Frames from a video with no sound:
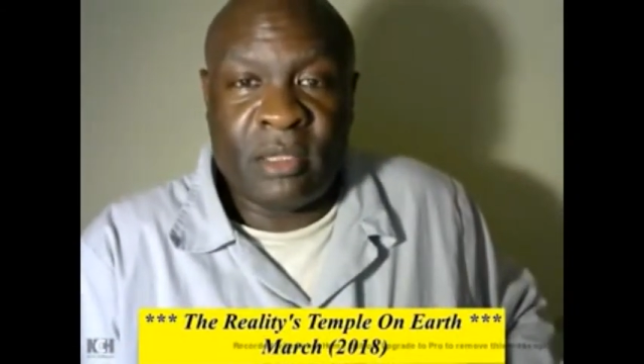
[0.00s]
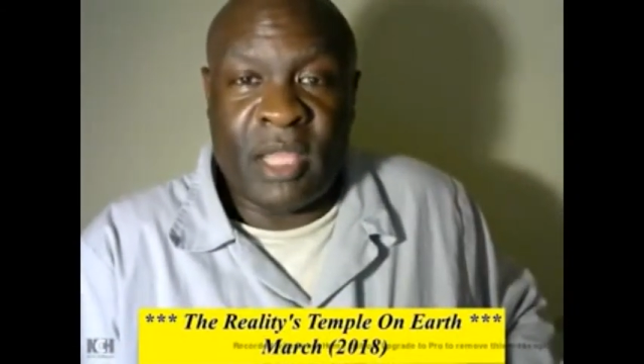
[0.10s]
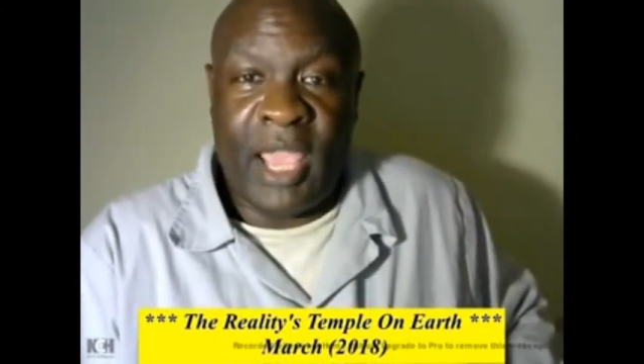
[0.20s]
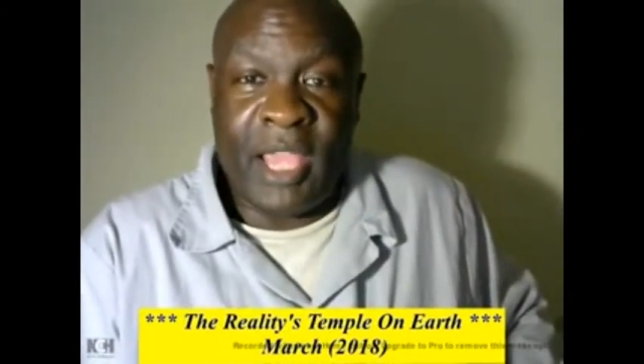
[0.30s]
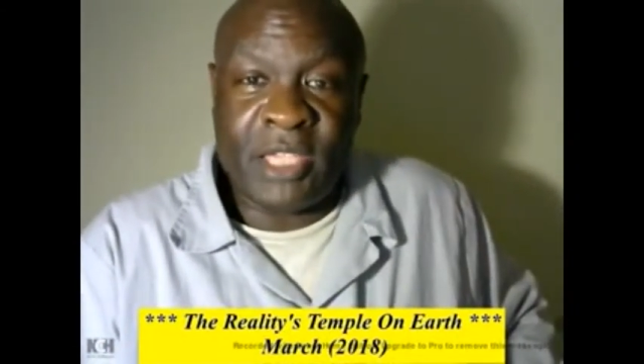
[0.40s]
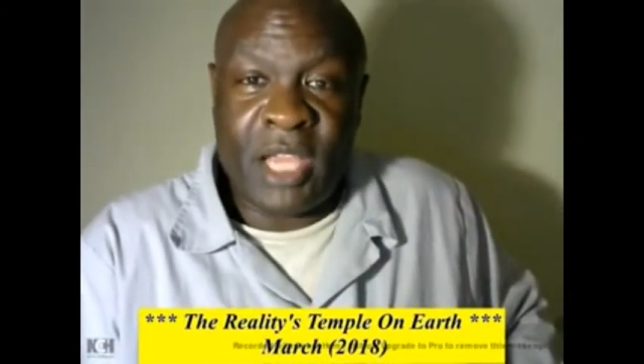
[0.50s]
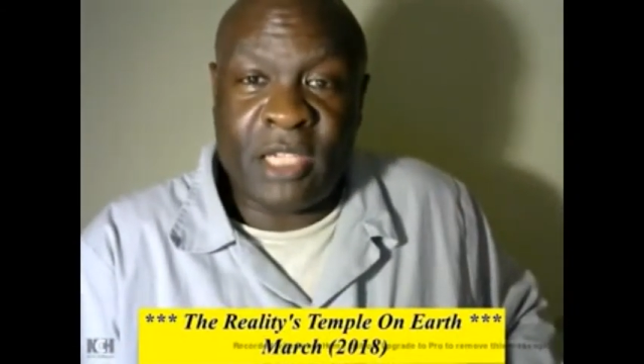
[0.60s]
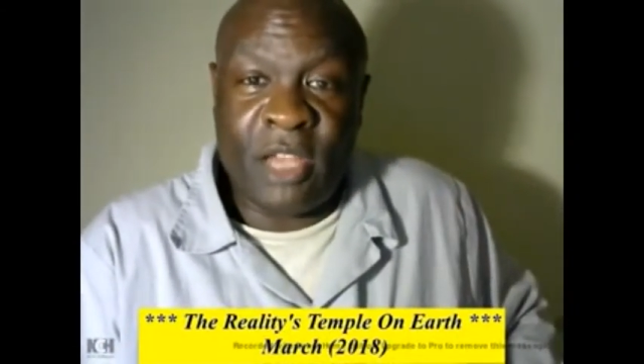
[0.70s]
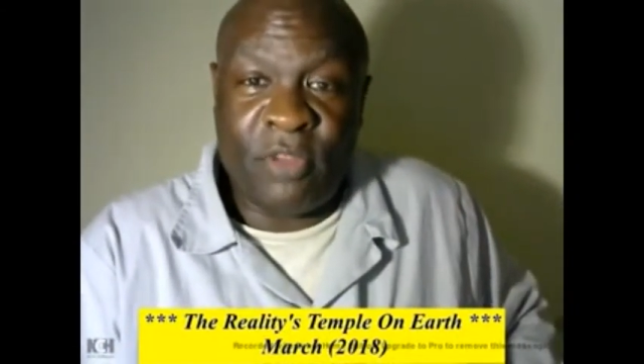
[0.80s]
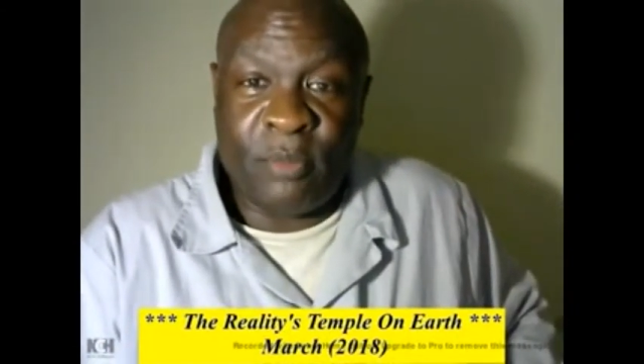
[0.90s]
the
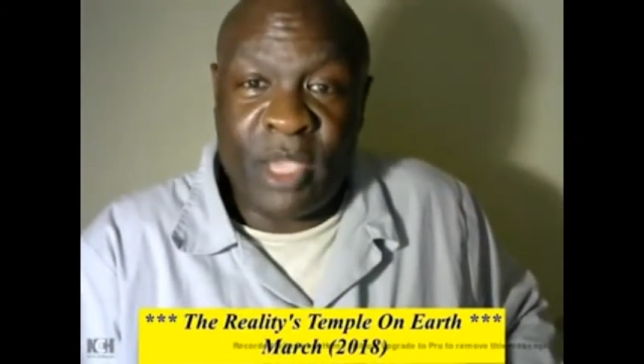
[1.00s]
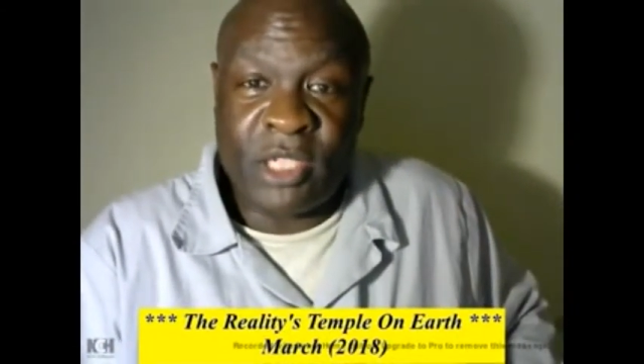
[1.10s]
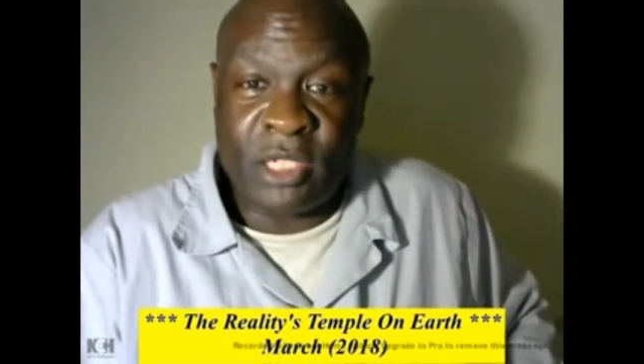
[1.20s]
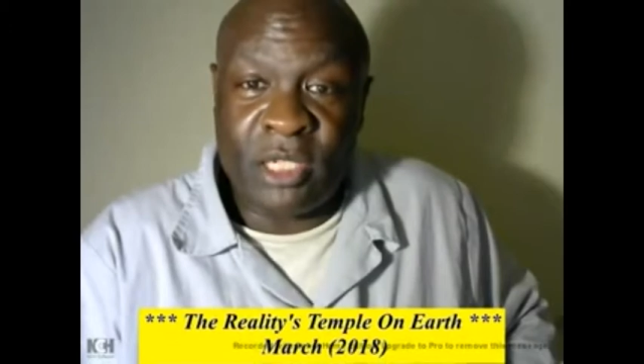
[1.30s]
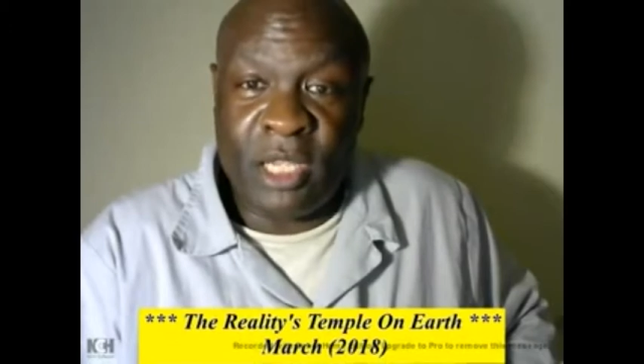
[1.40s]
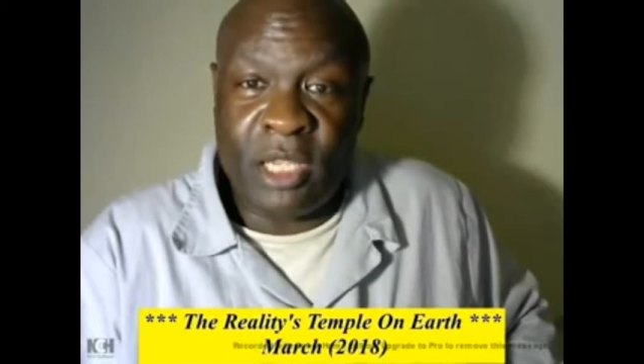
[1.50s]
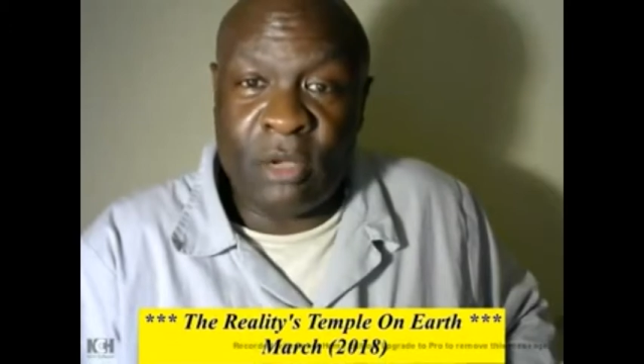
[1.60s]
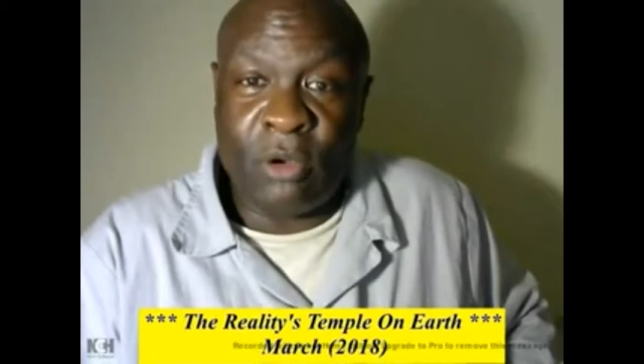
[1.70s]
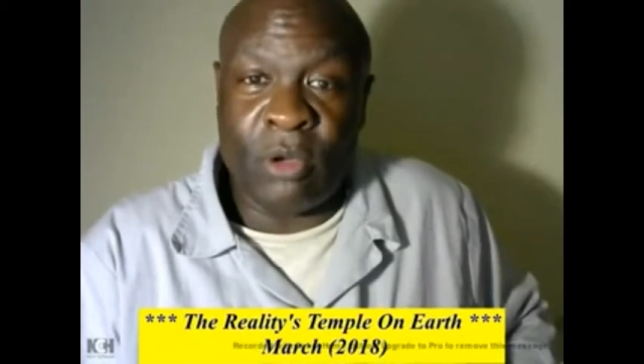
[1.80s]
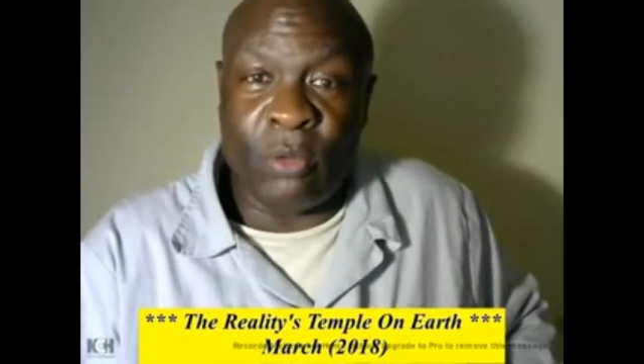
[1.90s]
Anti-Defamation League
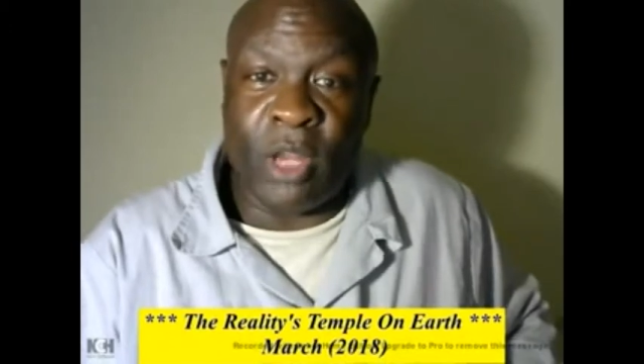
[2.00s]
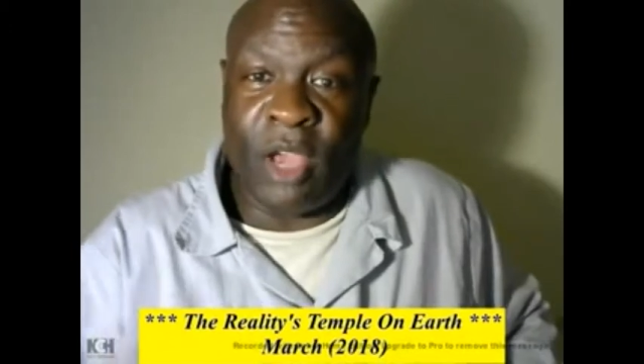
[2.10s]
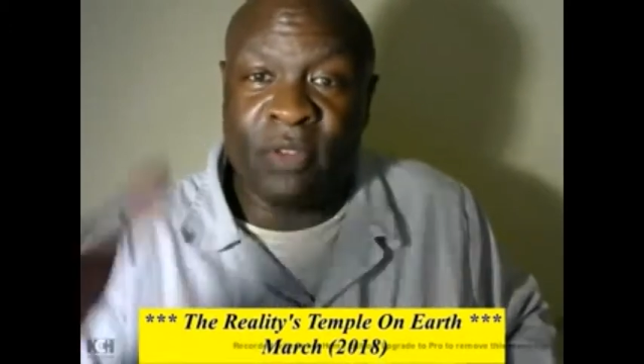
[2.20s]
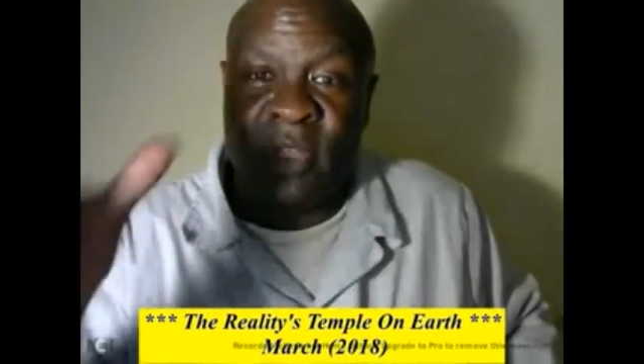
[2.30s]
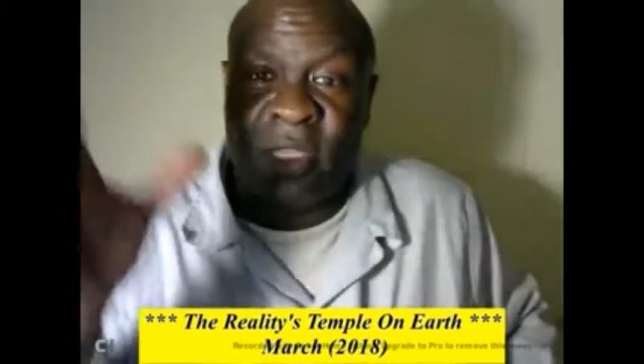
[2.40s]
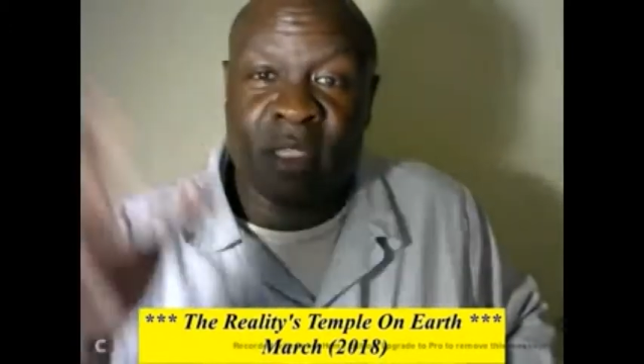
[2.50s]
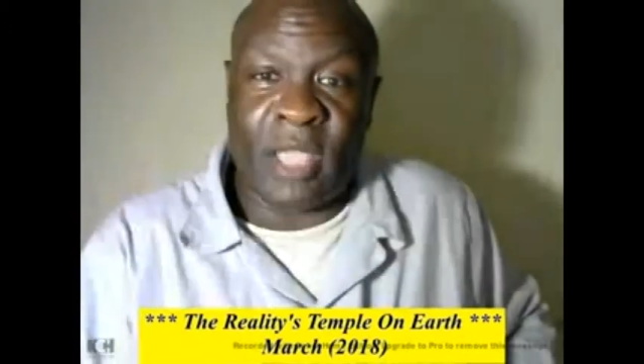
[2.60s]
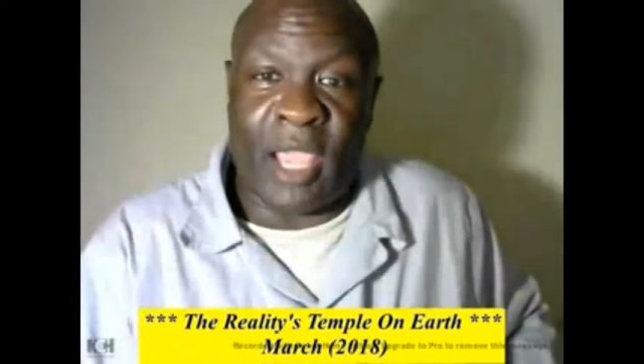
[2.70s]
or whatever, the,